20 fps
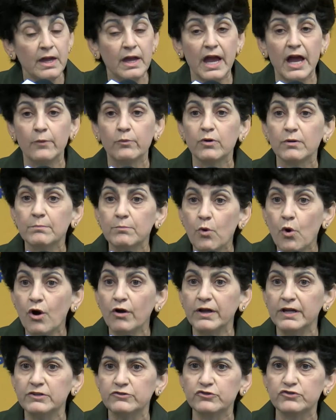And we're
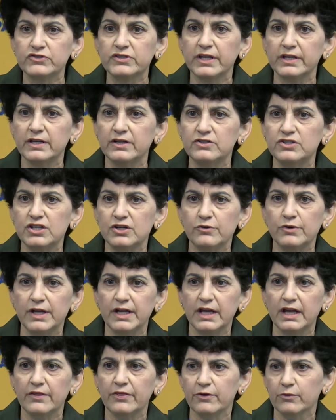more interested in
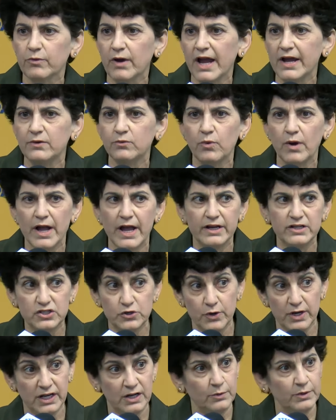doing it the right way,
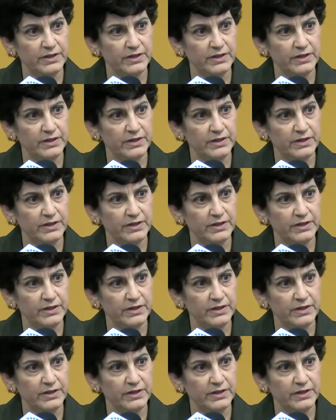doing it